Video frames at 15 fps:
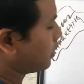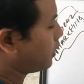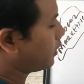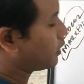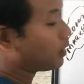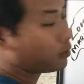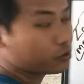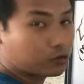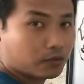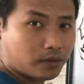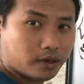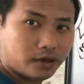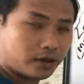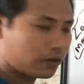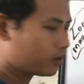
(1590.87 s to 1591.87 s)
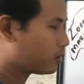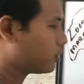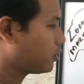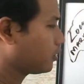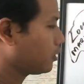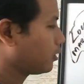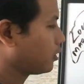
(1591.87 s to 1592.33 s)
and how to run
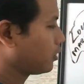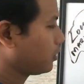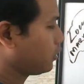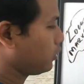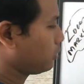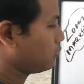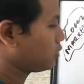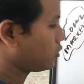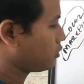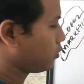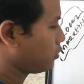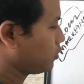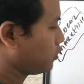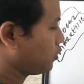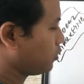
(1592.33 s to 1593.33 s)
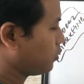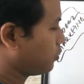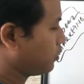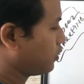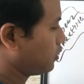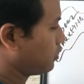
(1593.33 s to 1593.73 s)
your YouTube,